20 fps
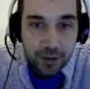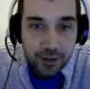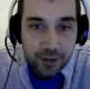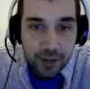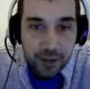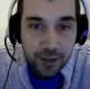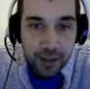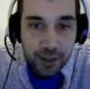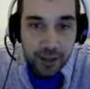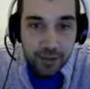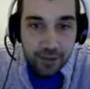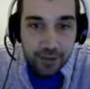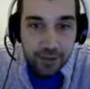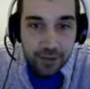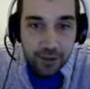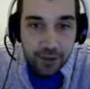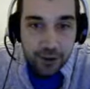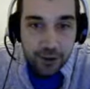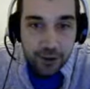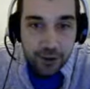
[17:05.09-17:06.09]
me to get
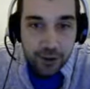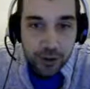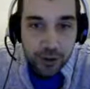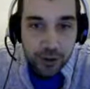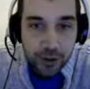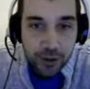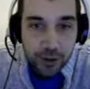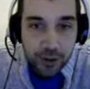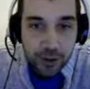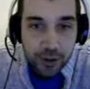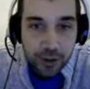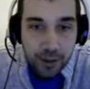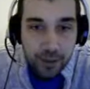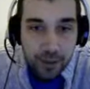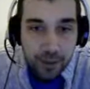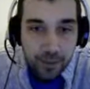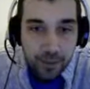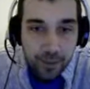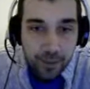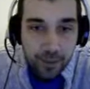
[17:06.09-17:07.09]
fish.
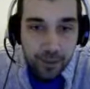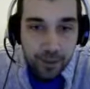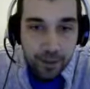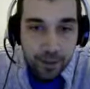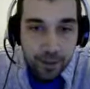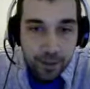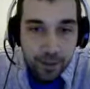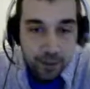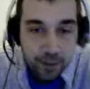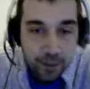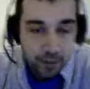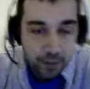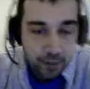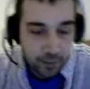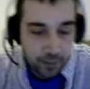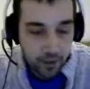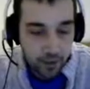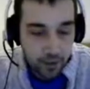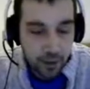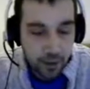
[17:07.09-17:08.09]
Yep.
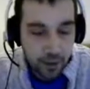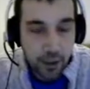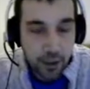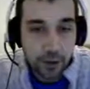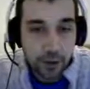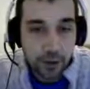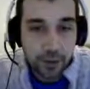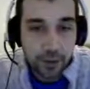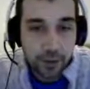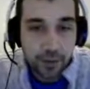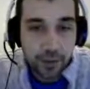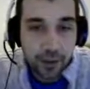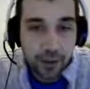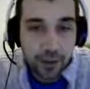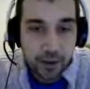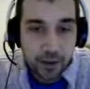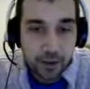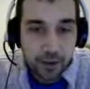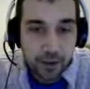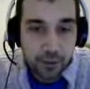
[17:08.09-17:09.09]
I got something.
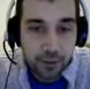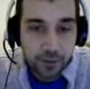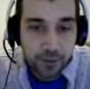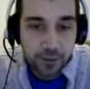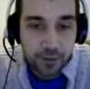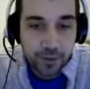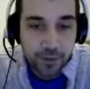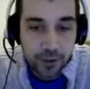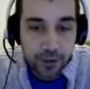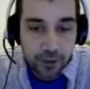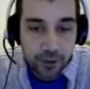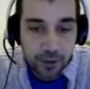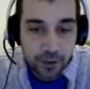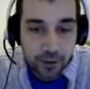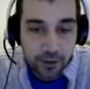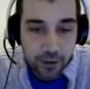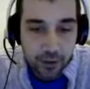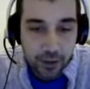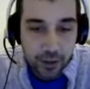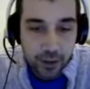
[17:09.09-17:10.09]
That wasn't fish, it doesn't
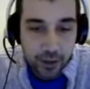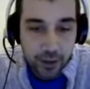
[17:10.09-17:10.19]
look like.